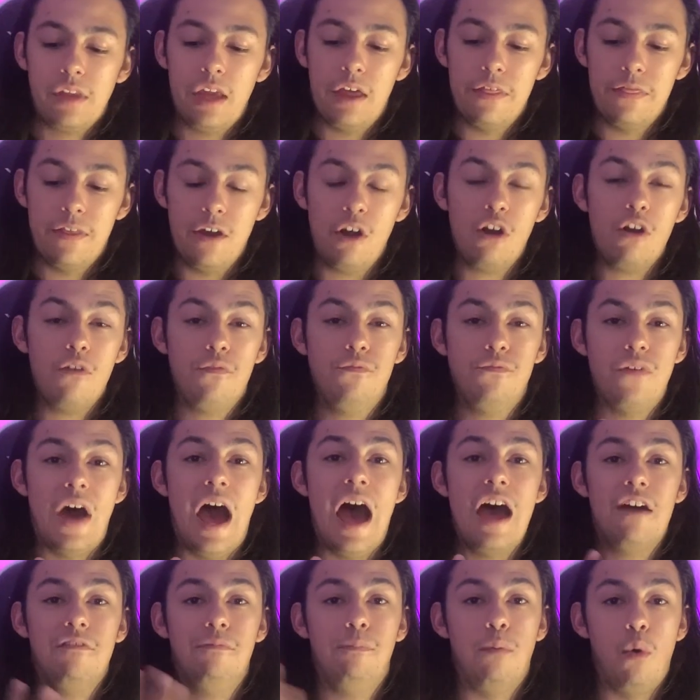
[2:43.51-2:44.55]
there are
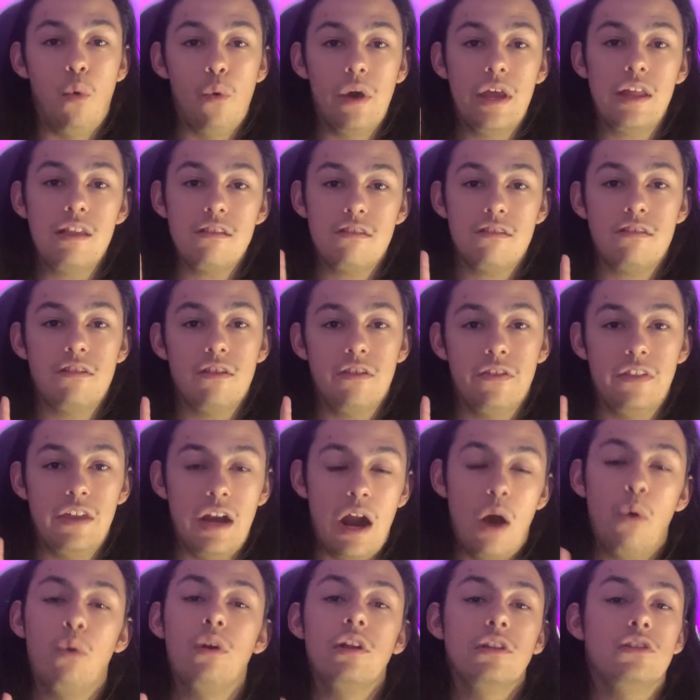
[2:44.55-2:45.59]
5 points that
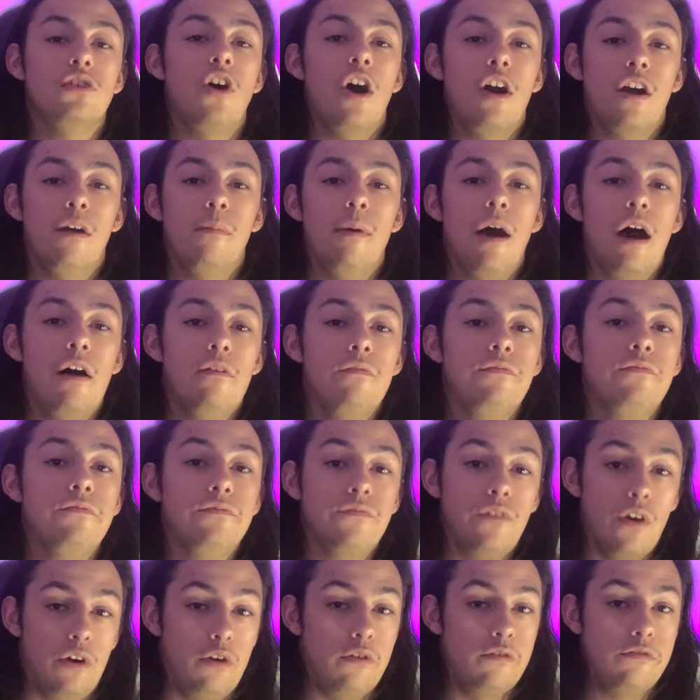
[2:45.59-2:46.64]
I want to talk about
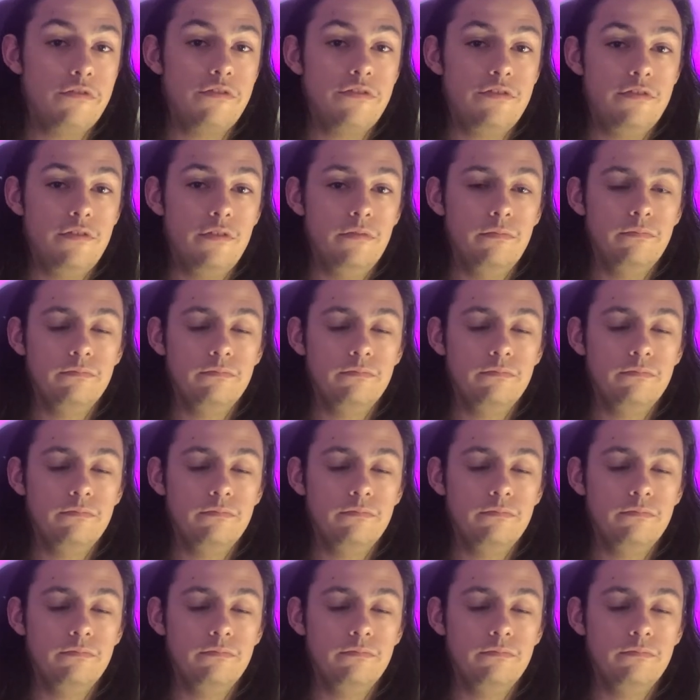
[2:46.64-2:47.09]
first.